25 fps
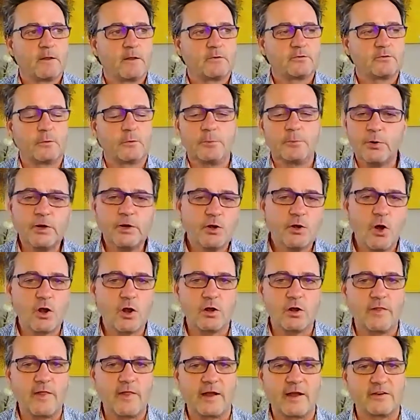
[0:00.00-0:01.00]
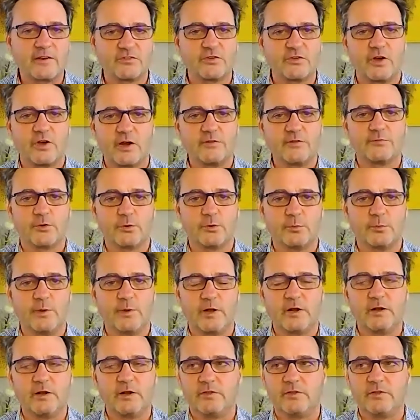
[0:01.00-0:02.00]
So putting all of that aside for a
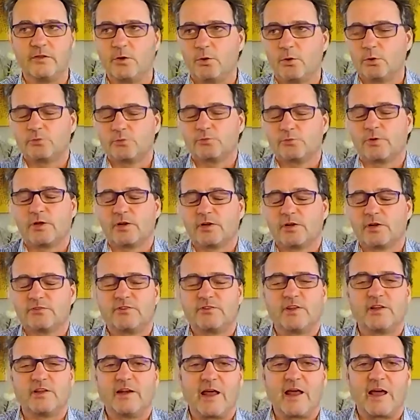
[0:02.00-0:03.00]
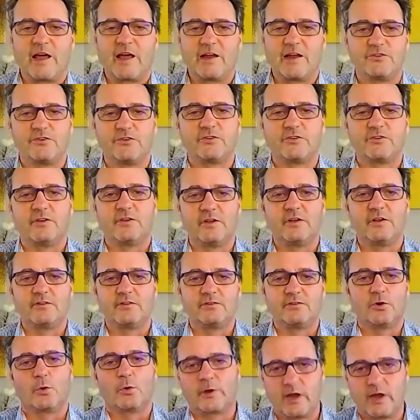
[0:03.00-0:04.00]
minute, and the old real estate adage is
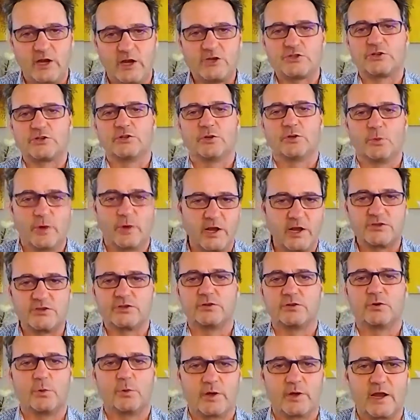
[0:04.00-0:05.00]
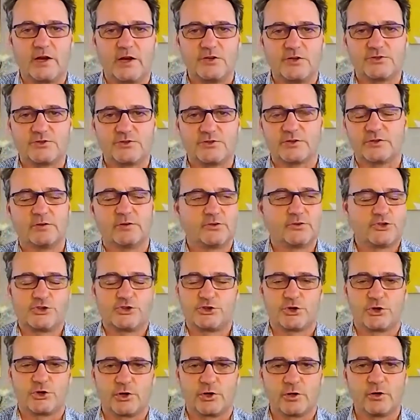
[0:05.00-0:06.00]
location, location, location.
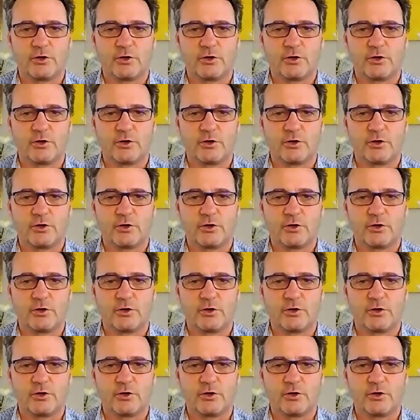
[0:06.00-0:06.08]
Sure. Right.